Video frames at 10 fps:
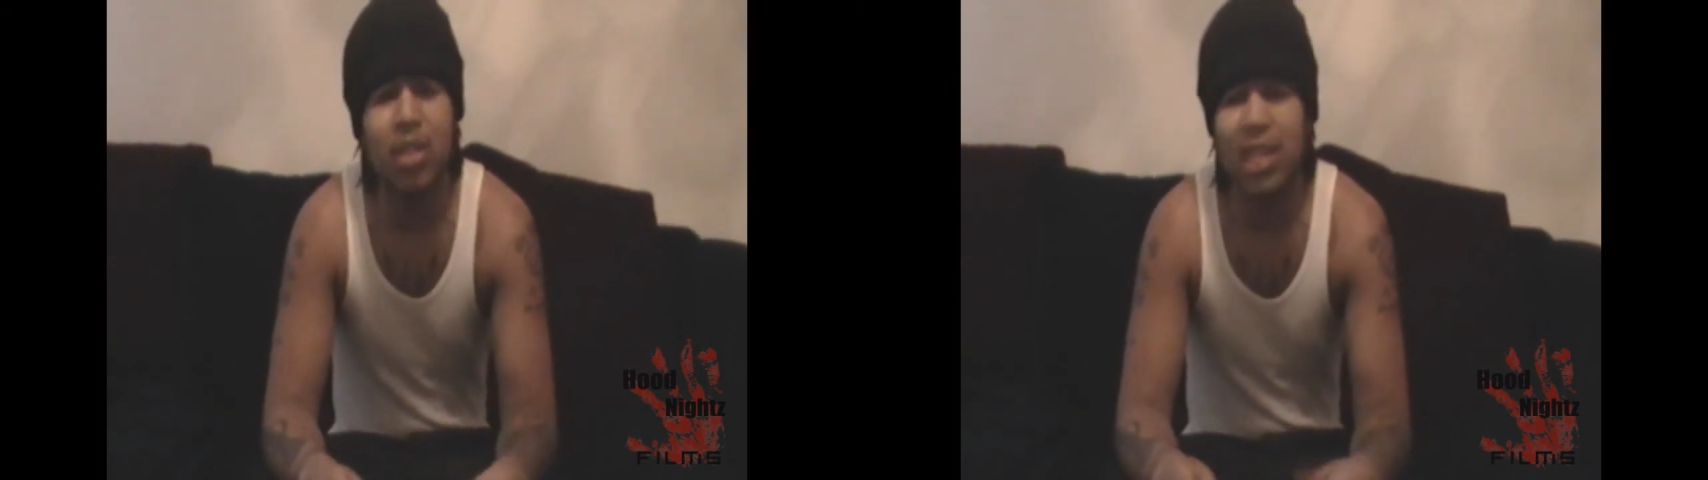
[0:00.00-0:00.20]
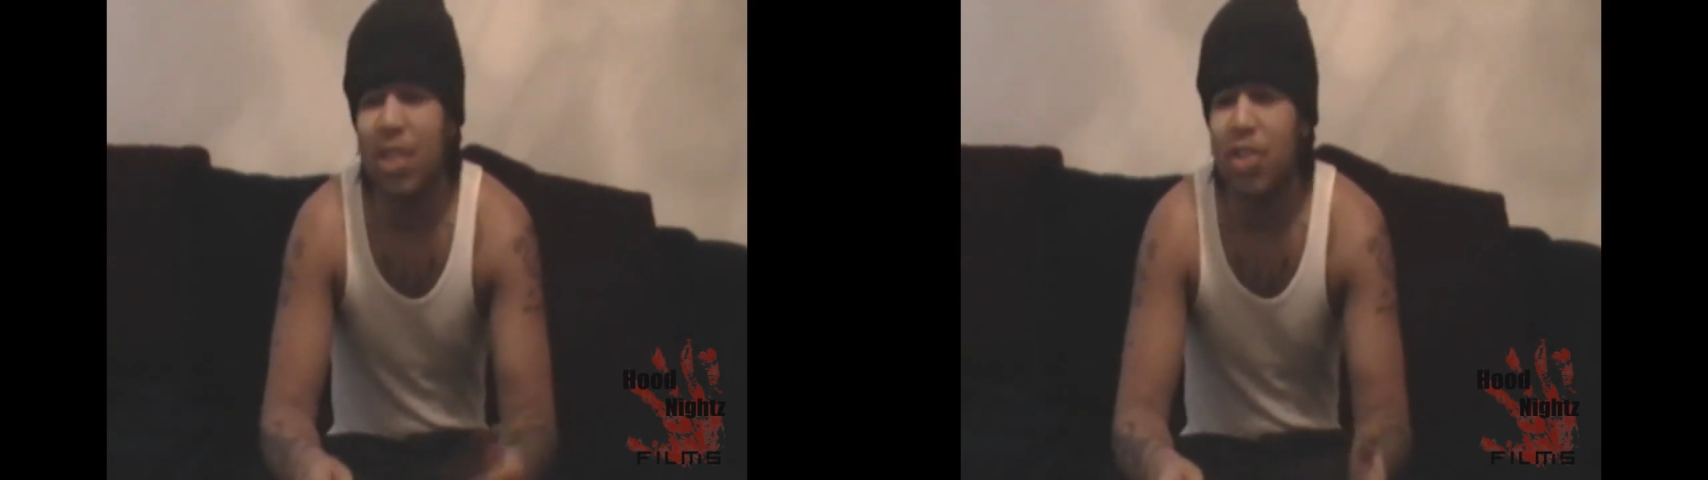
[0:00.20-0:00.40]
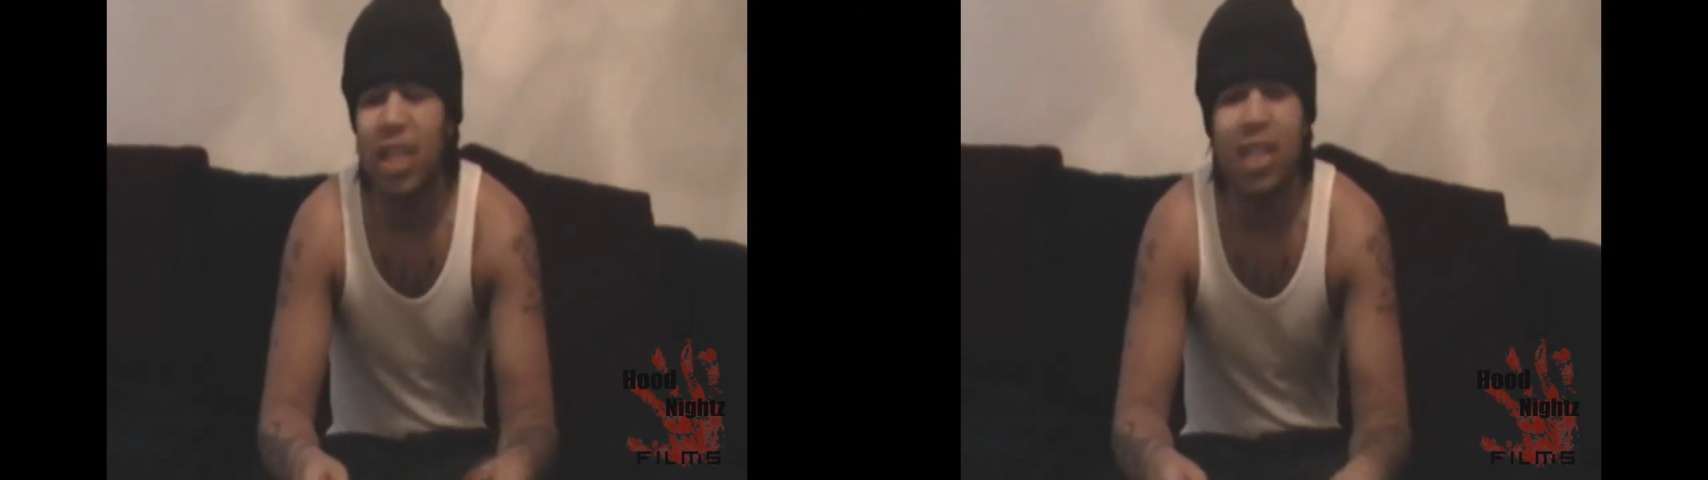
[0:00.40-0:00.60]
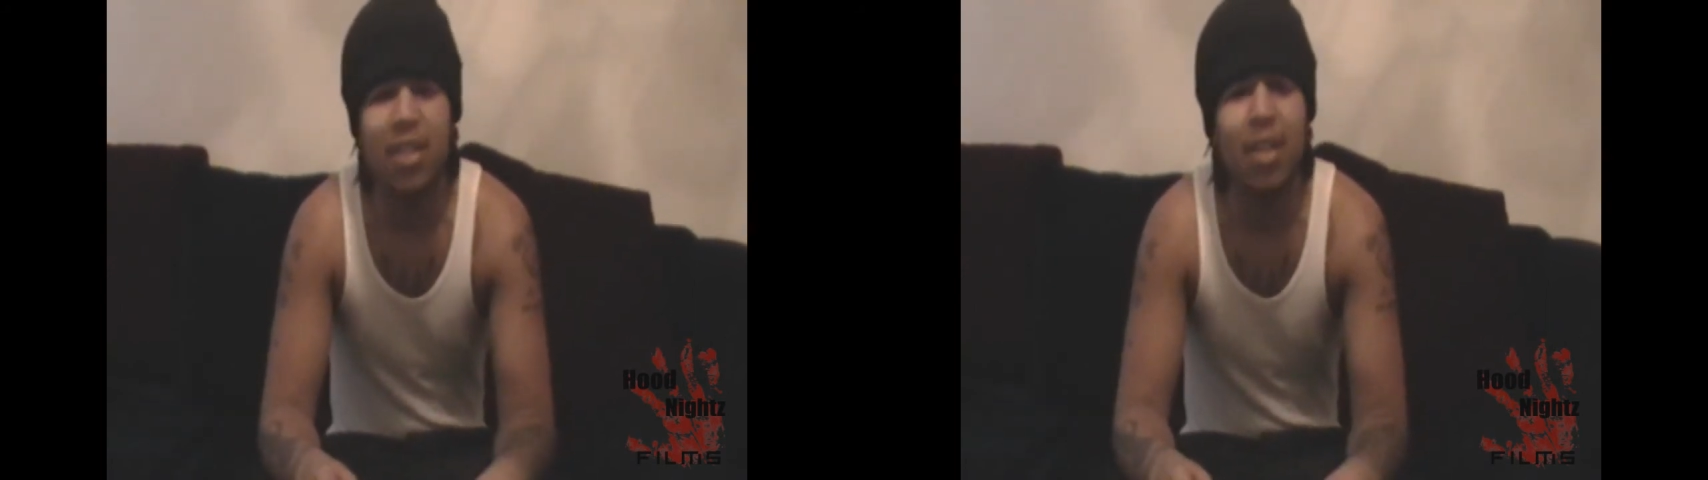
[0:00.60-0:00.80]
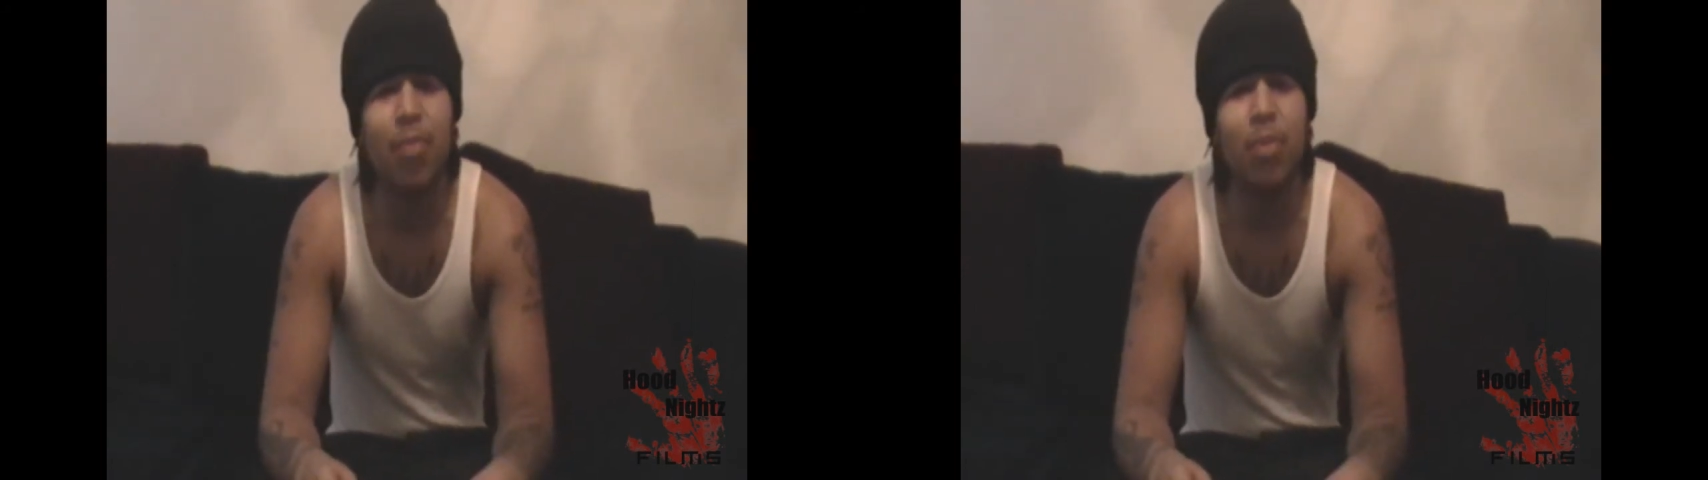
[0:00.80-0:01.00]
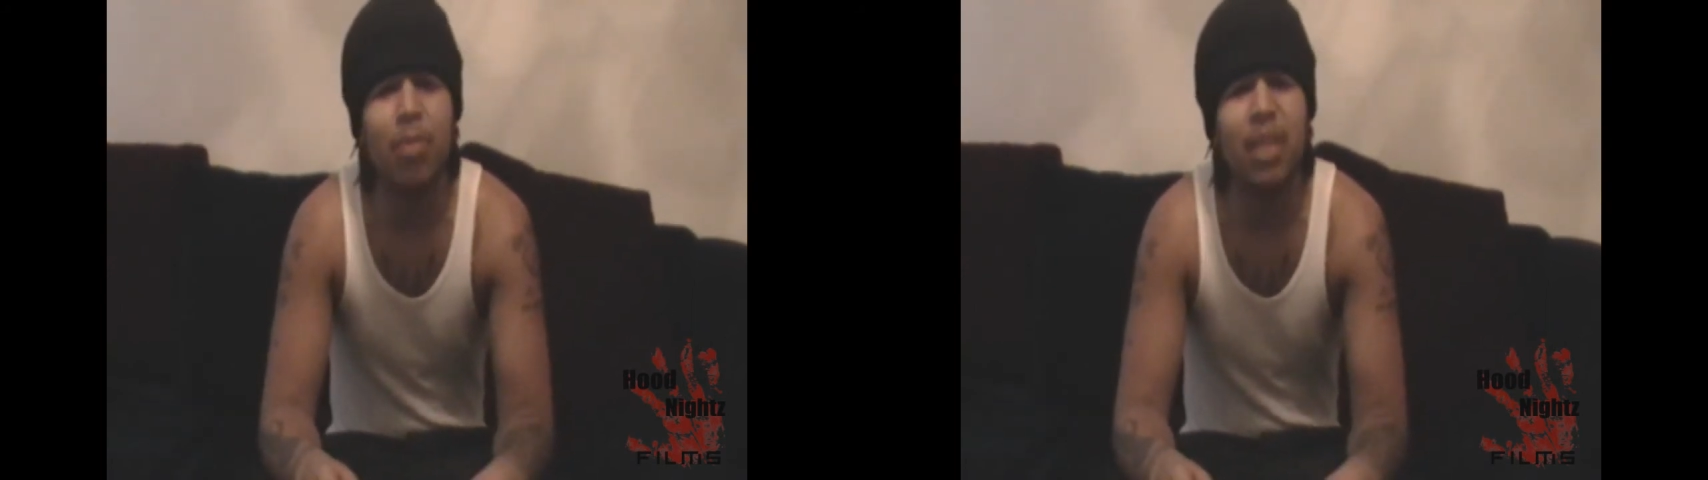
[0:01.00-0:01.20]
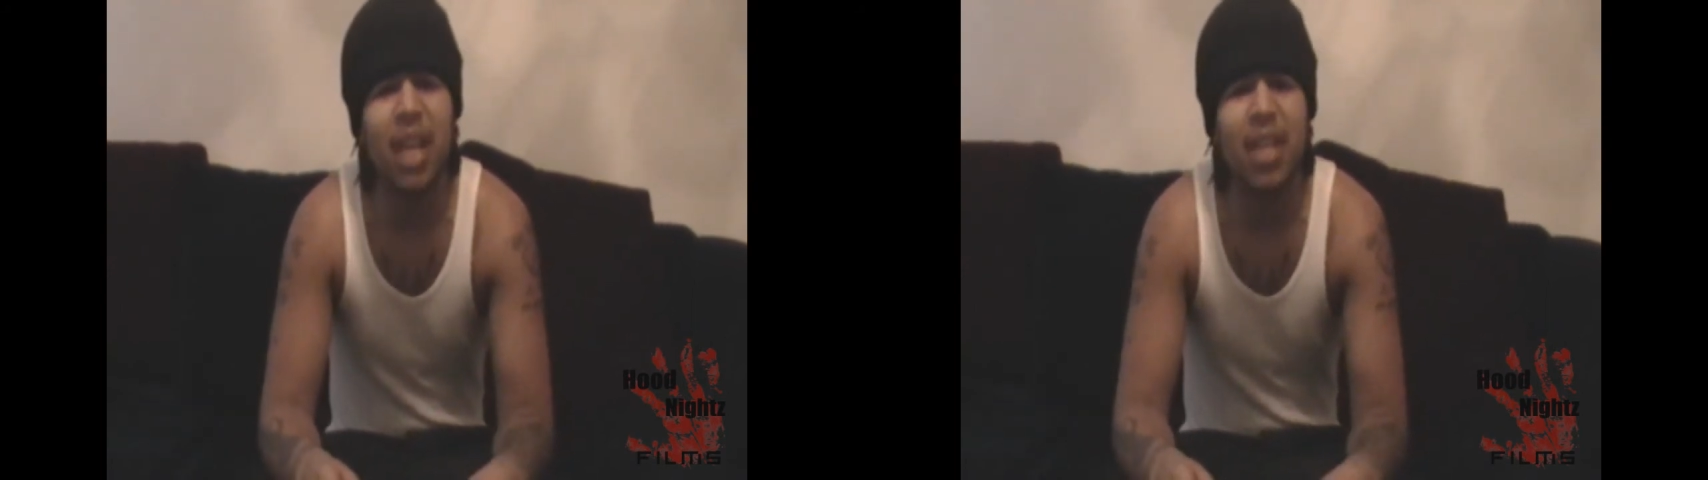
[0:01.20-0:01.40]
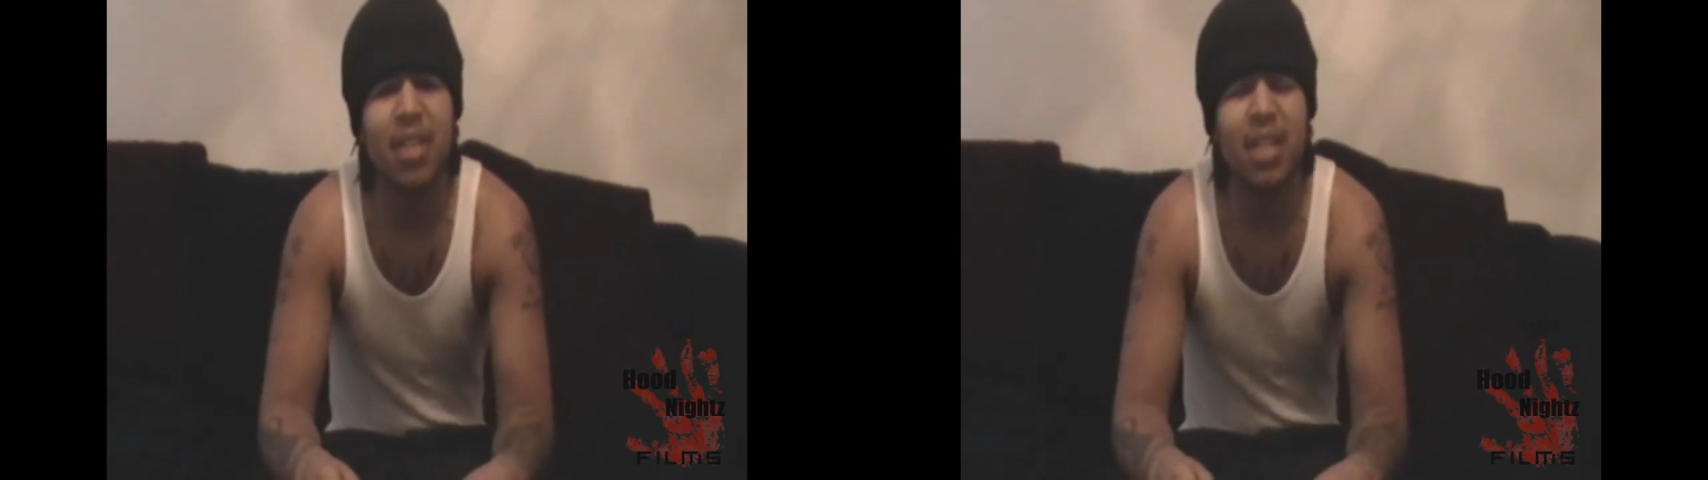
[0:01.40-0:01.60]
it's like they're getting done with them in
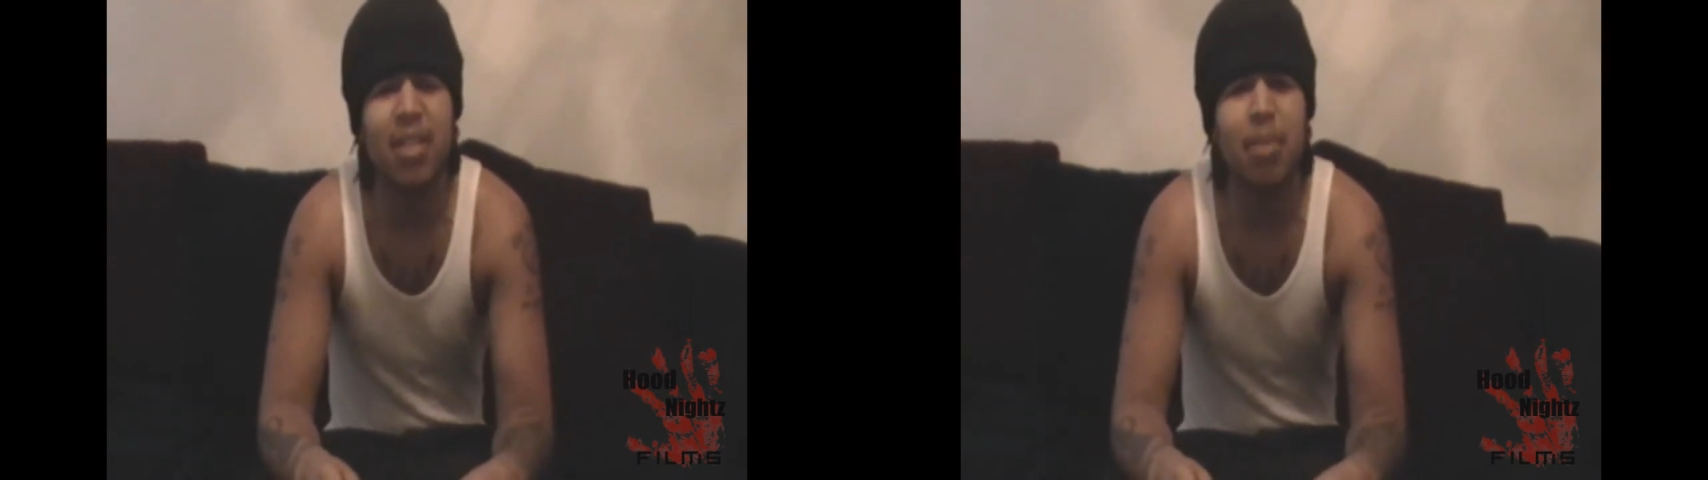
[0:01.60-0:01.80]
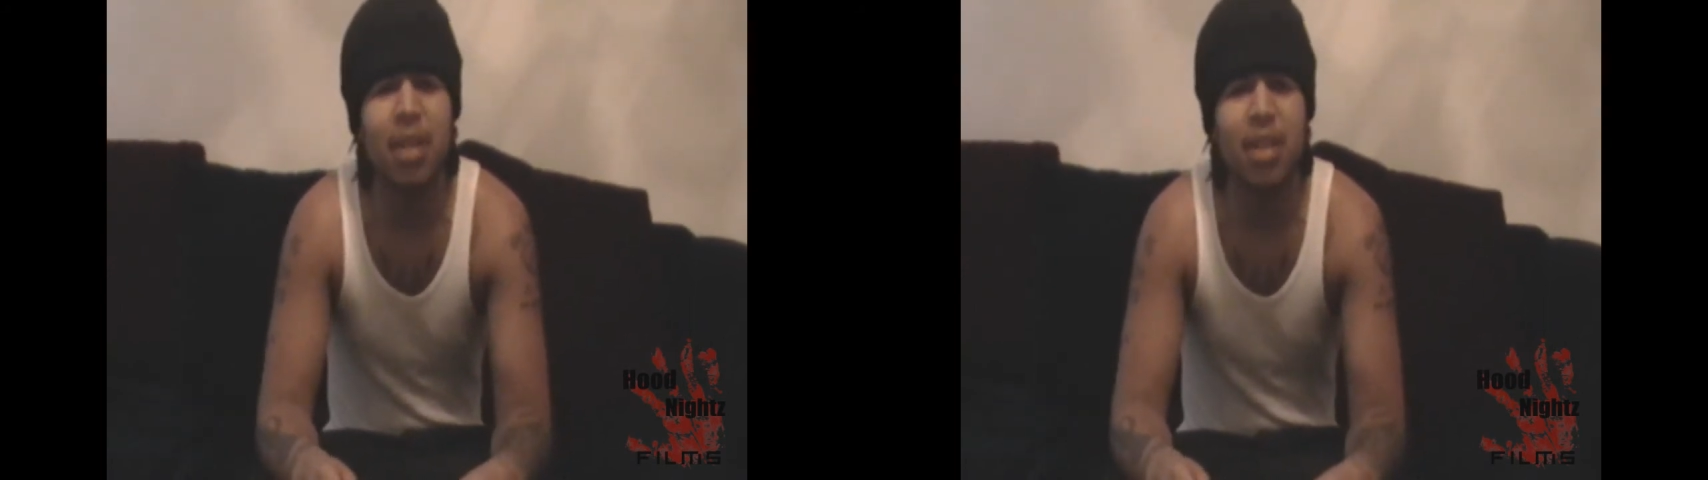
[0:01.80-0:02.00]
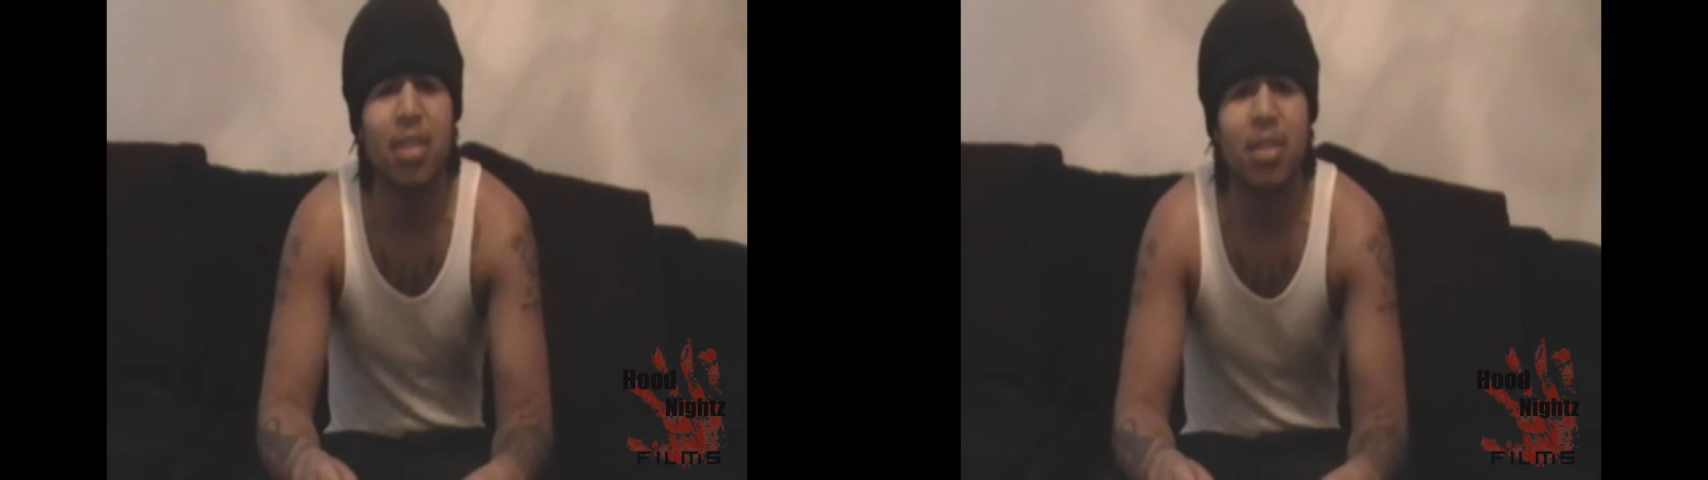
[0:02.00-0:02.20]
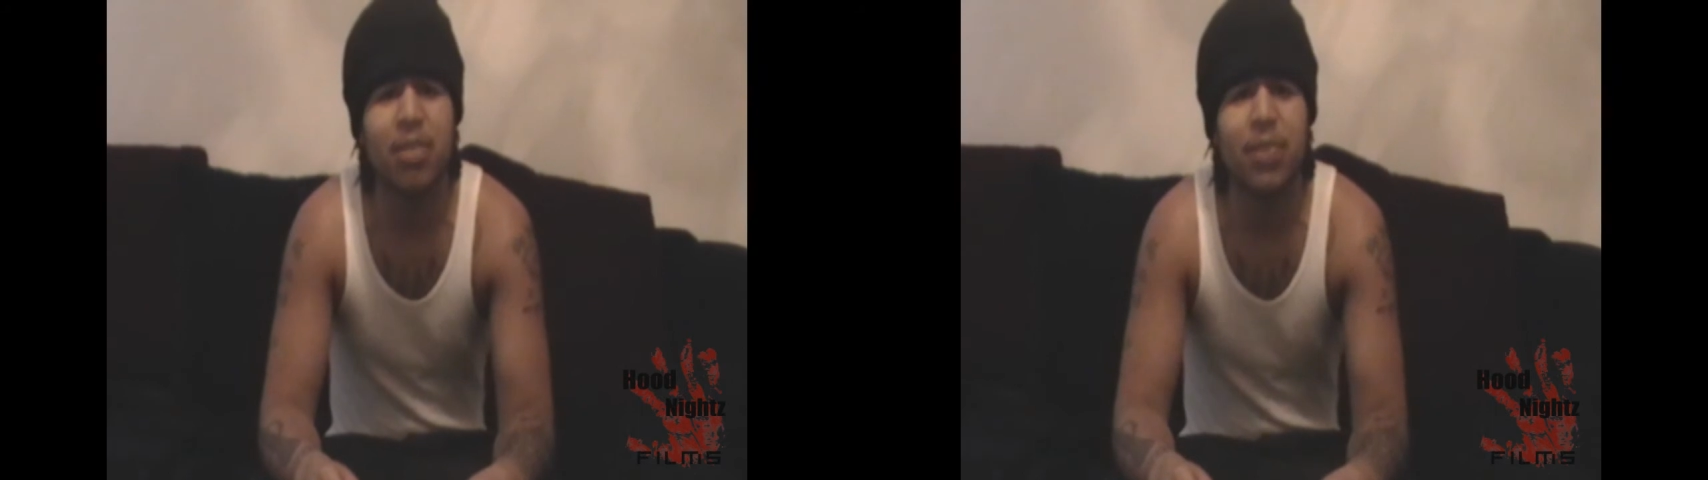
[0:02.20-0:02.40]
like 10 minutes,